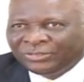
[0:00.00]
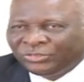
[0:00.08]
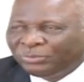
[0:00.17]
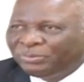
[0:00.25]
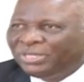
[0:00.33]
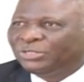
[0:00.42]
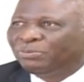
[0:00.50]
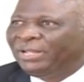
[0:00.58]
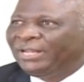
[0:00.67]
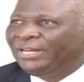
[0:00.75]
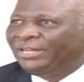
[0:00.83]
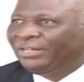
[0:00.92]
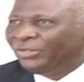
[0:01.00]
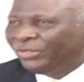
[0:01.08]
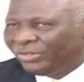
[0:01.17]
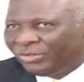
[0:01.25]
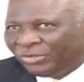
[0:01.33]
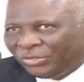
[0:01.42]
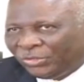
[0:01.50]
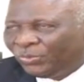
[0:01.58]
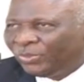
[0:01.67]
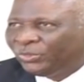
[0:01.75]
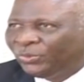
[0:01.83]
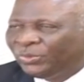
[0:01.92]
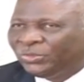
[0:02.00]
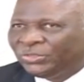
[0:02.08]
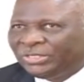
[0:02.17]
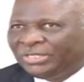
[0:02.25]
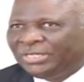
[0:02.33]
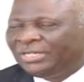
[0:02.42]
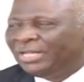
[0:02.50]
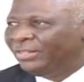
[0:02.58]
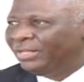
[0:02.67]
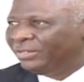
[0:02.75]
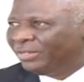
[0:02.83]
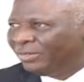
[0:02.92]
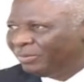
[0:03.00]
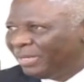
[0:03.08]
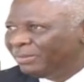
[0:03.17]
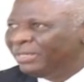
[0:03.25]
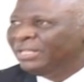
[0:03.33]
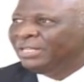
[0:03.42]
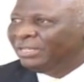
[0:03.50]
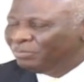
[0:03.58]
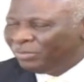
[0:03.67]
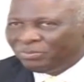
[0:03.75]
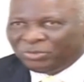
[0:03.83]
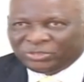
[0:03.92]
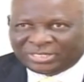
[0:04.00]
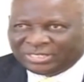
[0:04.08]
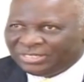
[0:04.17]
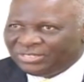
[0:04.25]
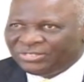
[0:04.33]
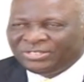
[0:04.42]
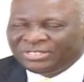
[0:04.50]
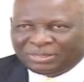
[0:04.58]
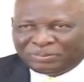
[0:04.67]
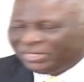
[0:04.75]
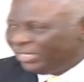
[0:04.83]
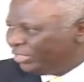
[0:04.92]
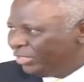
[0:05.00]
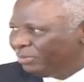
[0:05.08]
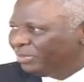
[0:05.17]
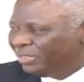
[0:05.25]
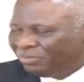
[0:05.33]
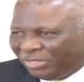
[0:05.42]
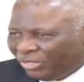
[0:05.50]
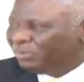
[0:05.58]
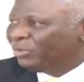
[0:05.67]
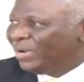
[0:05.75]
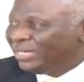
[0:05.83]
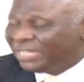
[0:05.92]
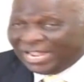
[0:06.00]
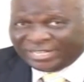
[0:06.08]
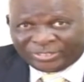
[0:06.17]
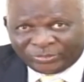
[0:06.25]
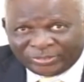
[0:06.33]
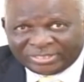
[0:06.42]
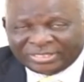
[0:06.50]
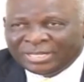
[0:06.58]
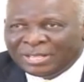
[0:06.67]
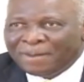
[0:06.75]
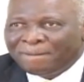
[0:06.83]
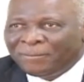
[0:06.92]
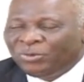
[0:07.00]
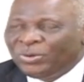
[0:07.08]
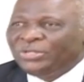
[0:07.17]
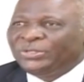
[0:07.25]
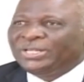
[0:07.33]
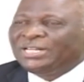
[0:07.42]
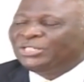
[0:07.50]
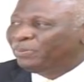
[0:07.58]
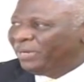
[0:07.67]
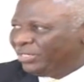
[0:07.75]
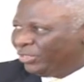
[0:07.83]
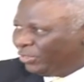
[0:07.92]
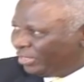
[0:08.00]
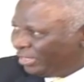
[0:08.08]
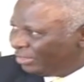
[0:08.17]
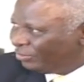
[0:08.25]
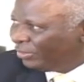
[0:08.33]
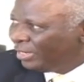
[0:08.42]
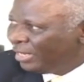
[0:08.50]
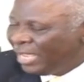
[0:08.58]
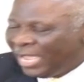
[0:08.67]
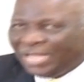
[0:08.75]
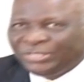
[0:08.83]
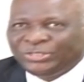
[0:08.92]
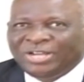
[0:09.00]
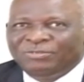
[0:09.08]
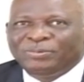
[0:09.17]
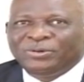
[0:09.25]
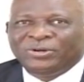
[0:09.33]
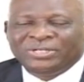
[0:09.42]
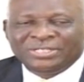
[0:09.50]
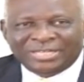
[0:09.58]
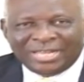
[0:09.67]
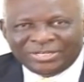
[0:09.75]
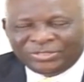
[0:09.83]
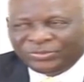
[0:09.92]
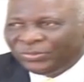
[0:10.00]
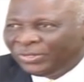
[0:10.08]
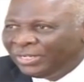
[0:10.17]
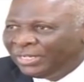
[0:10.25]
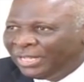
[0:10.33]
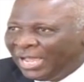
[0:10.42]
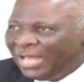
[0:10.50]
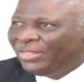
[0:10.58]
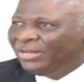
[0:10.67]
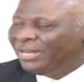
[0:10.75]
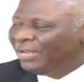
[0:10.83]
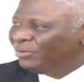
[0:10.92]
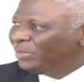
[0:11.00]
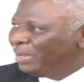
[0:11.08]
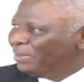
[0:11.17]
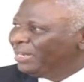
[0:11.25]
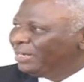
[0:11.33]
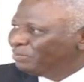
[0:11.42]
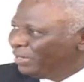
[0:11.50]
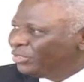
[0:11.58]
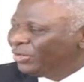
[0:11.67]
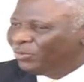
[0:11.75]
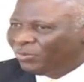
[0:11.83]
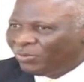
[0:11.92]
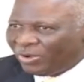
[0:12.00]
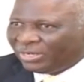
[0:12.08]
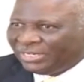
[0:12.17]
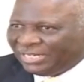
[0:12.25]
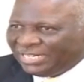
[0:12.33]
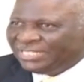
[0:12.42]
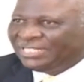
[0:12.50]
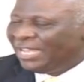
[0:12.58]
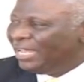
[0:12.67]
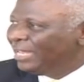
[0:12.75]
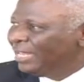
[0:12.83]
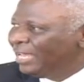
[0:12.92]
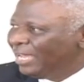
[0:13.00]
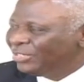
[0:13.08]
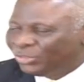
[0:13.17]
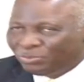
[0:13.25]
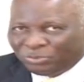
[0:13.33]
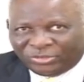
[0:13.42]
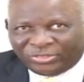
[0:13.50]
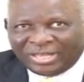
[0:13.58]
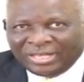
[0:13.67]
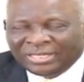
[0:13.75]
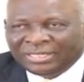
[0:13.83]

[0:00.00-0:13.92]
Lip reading: to be explaining to you what you want to say? And then, in most cases, interpretation it may not be quite accurate. But when you can express yourself and you have people understand you, and then that makes your work easier and smoother.